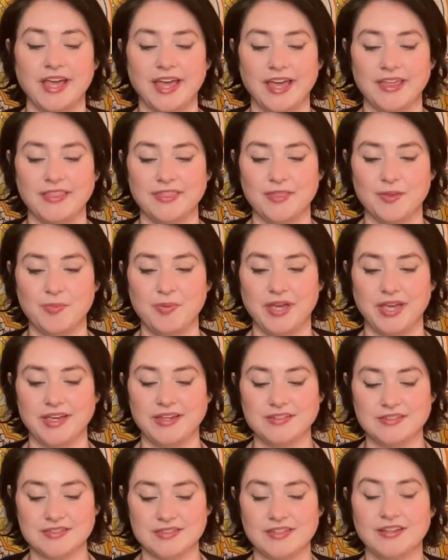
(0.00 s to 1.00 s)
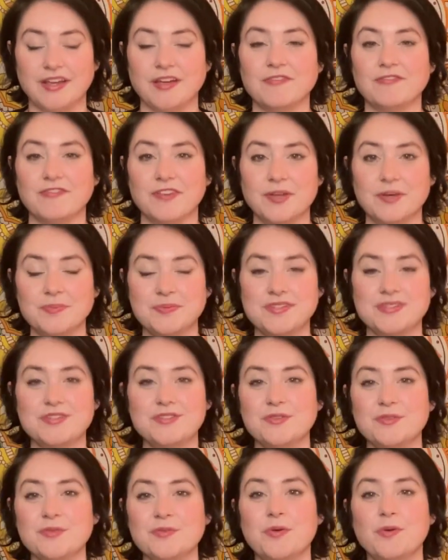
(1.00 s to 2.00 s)
And the page that I flipped
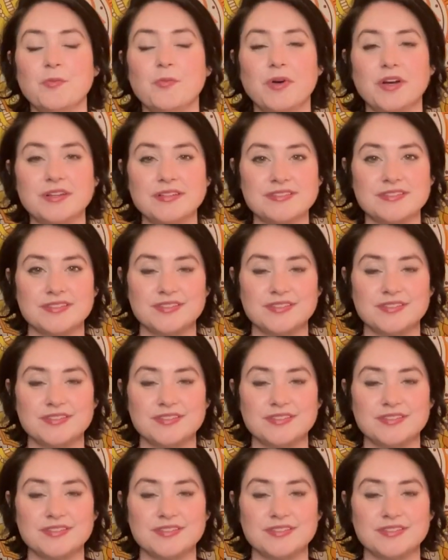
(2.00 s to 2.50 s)
to was